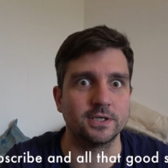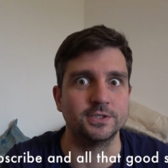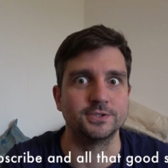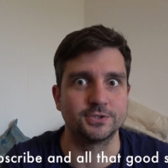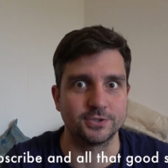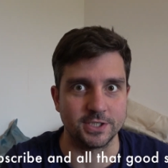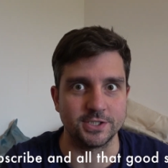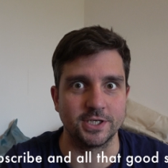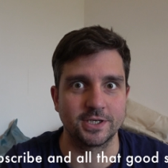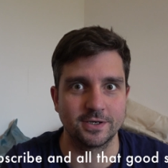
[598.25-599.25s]
a
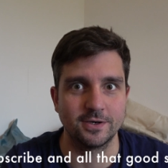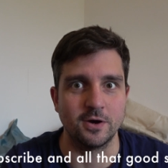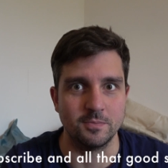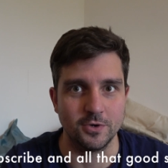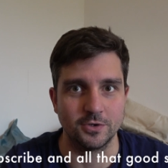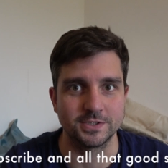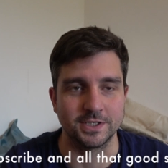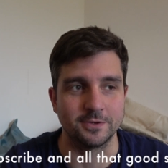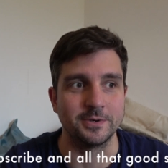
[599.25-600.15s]
tragic unboxing.